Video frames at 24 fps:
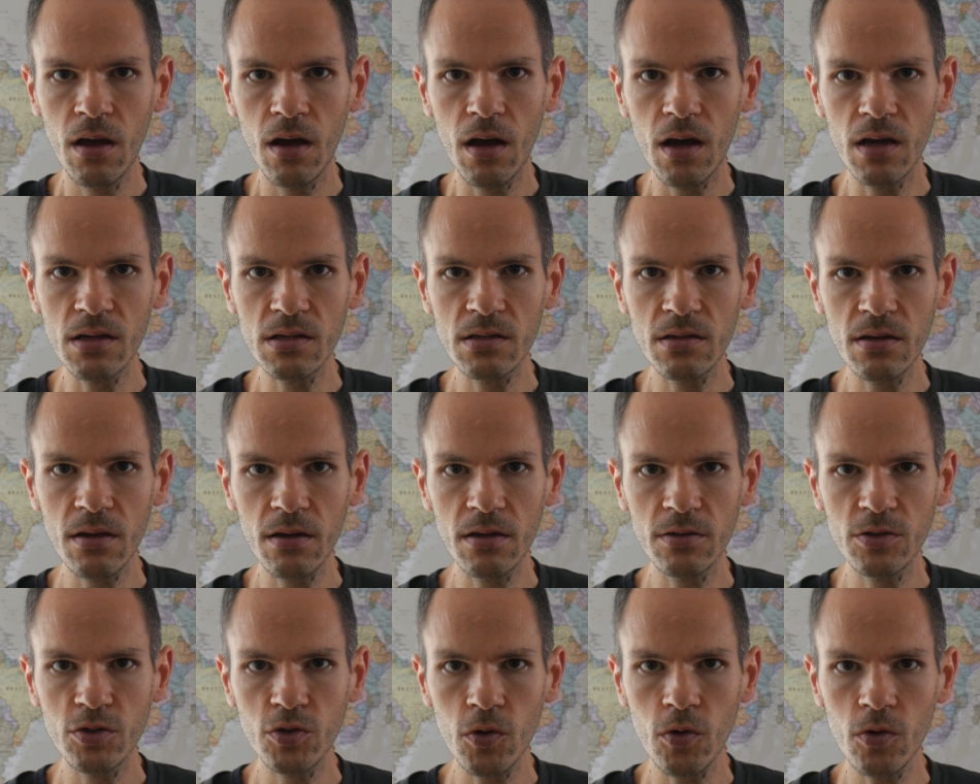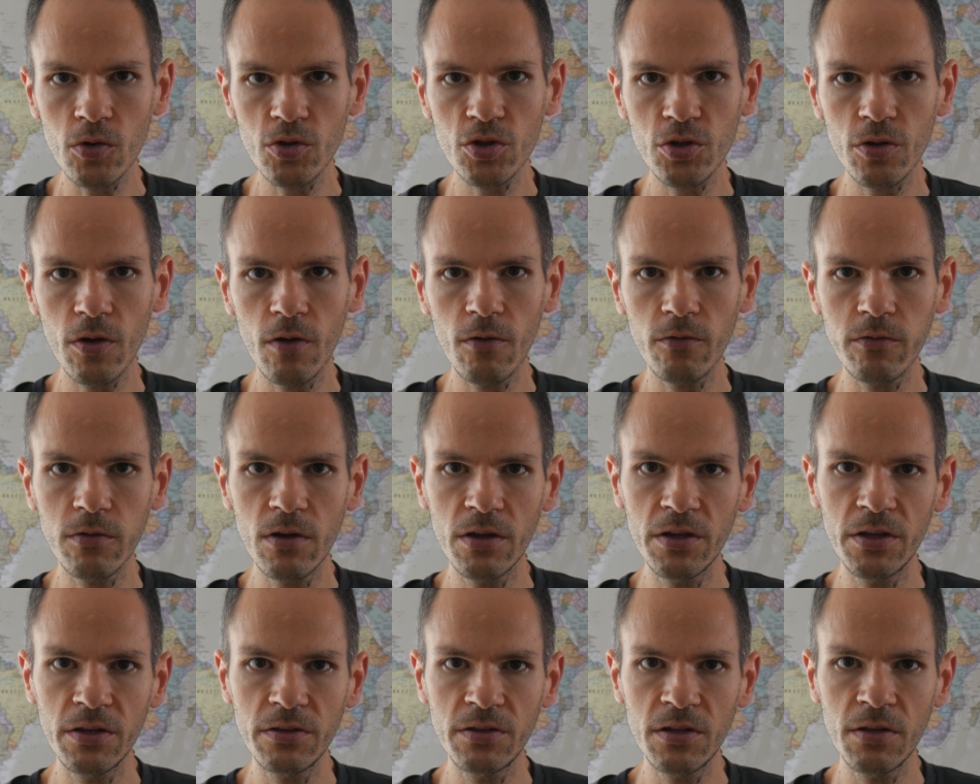as a source of
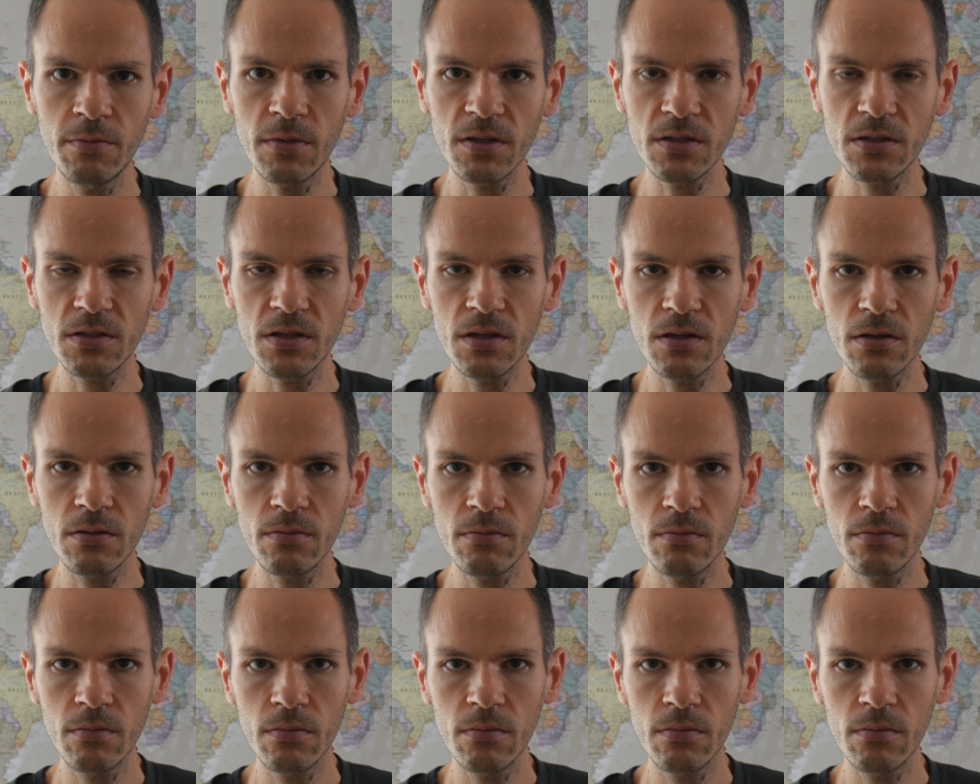legitimacy.